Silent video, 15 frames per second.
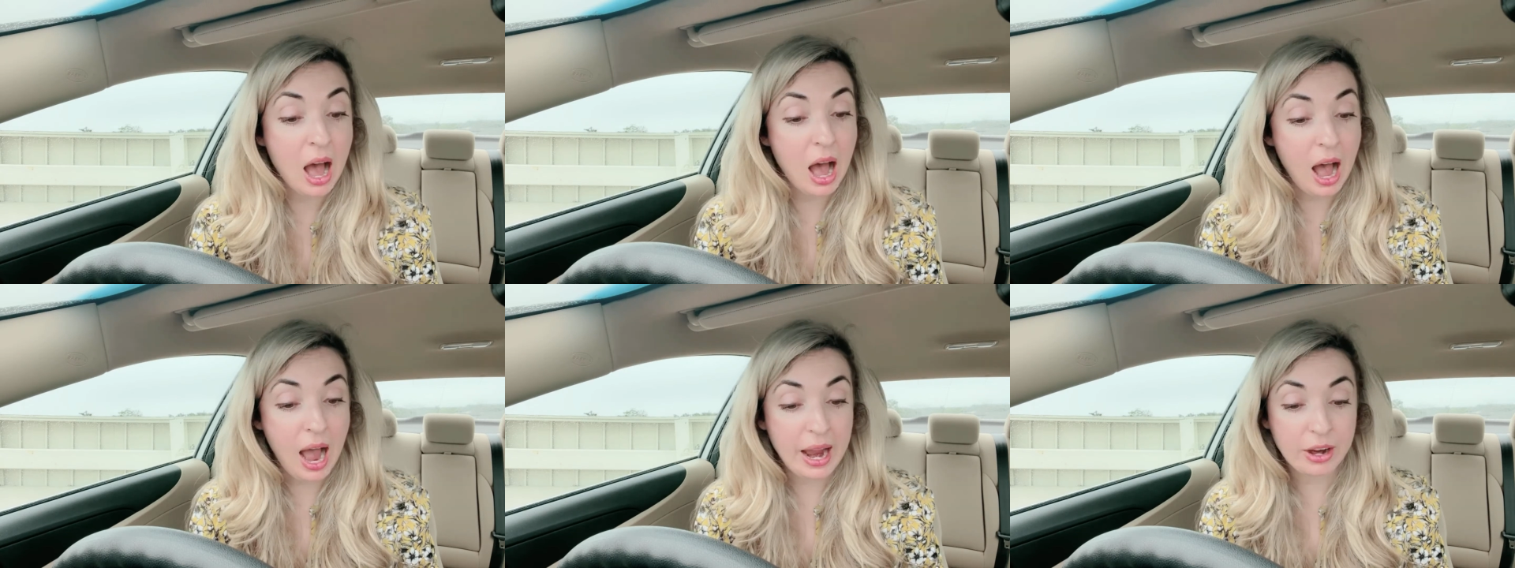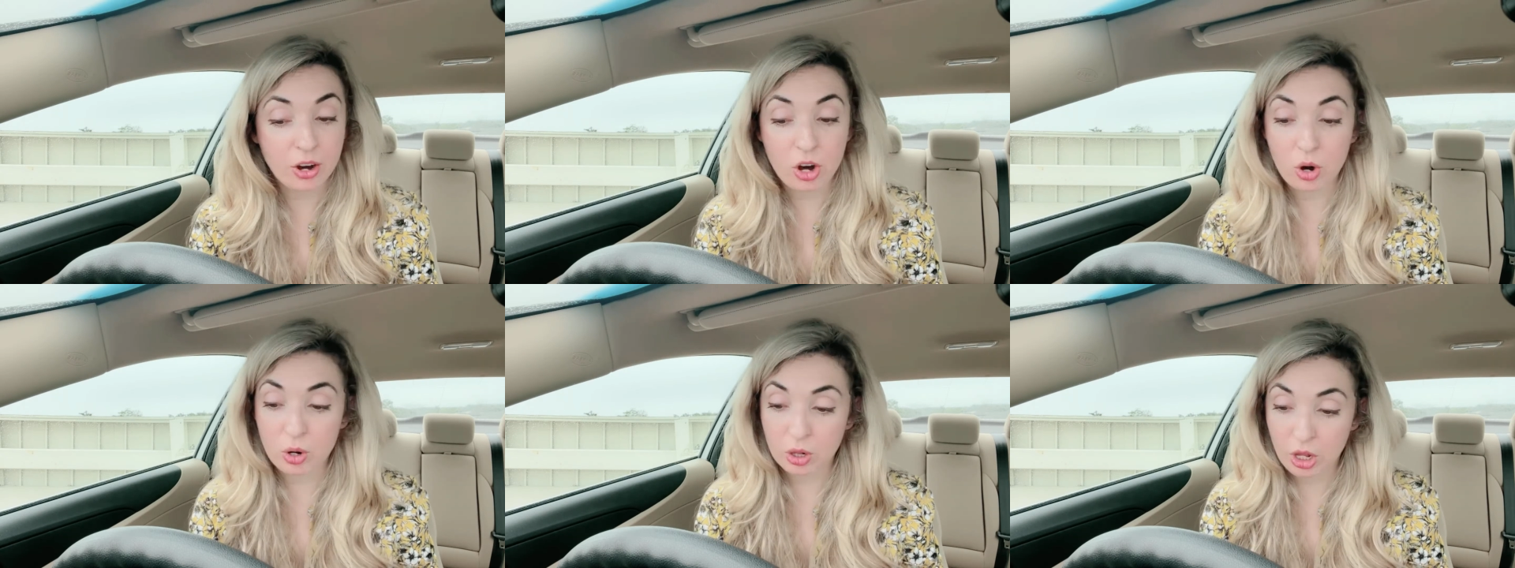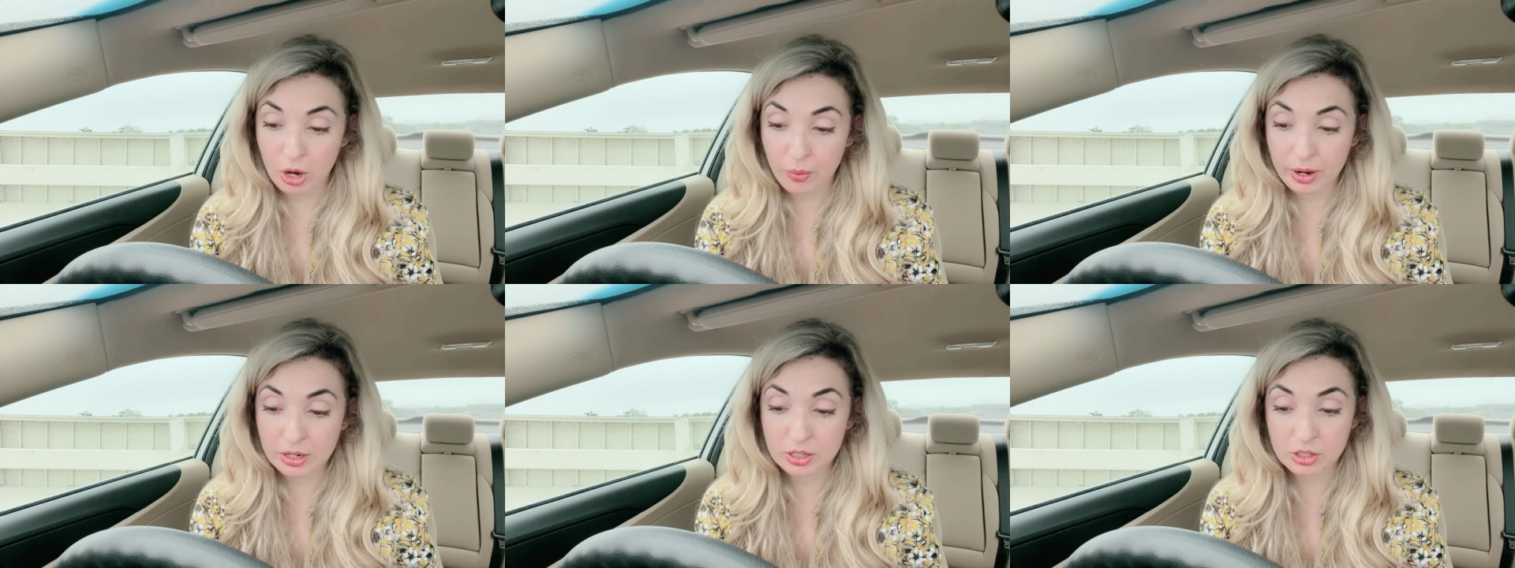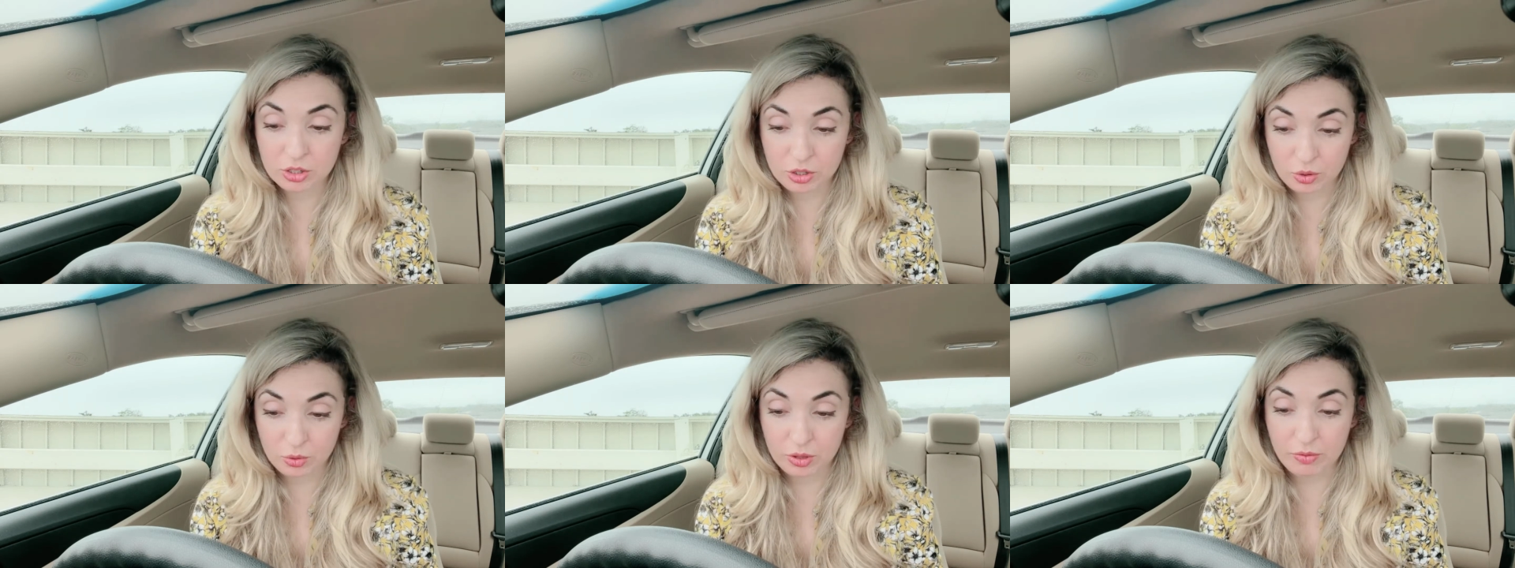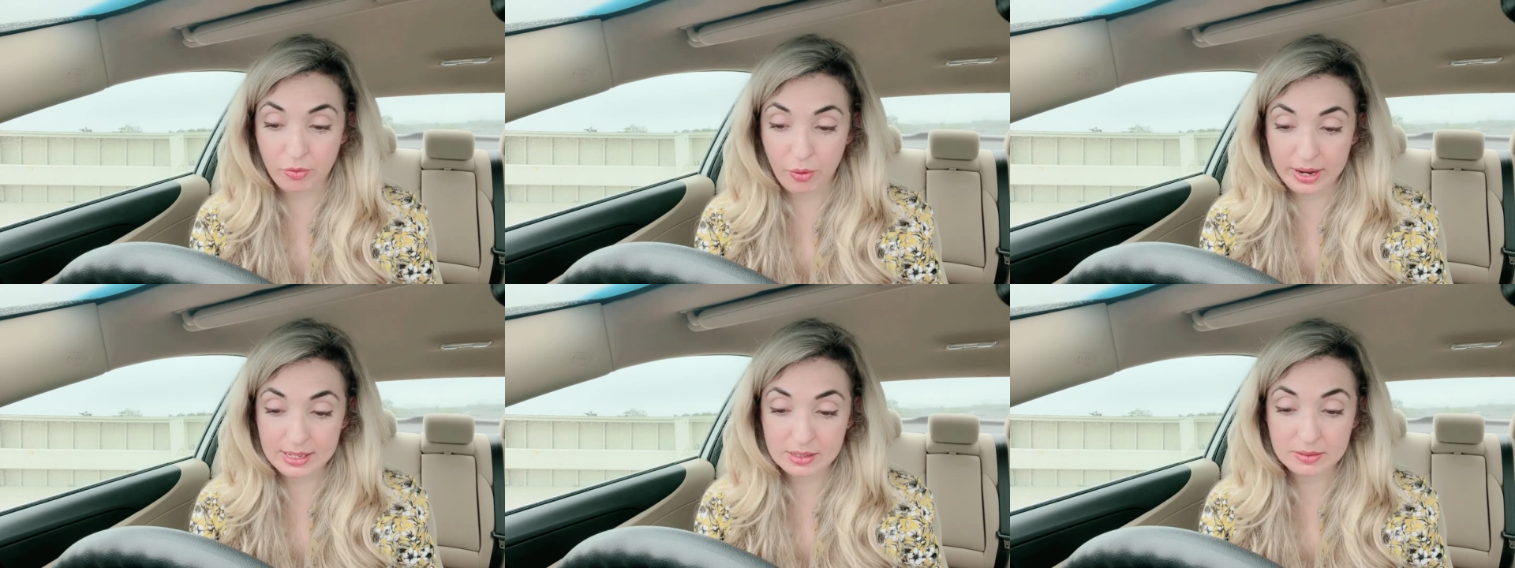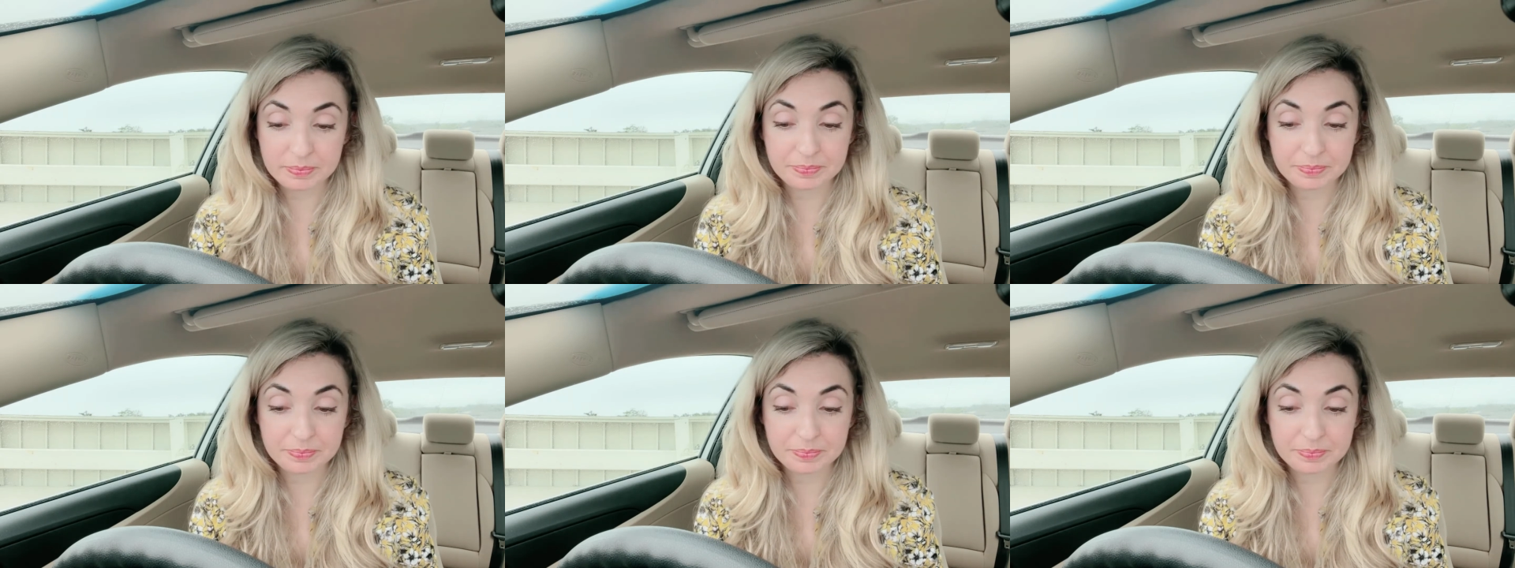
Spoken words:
higher or lower to suit the voice.